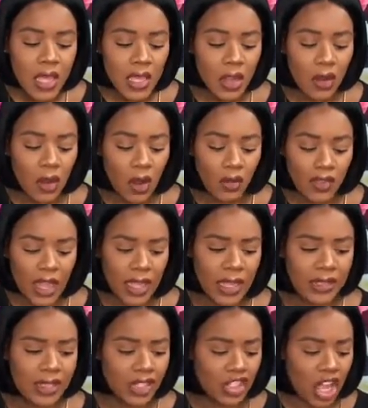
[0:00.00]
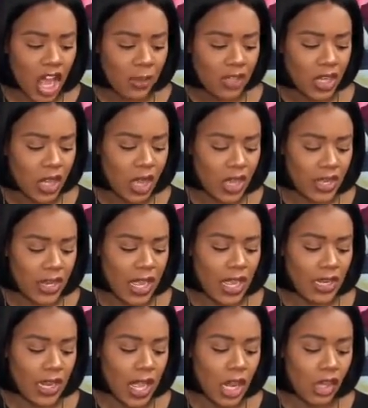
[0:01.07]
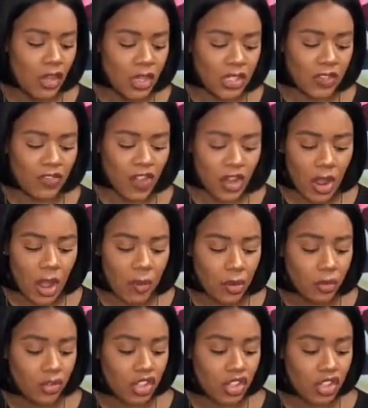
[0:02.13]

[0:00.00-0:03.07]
you know, that gets the job done and looks phenomenal,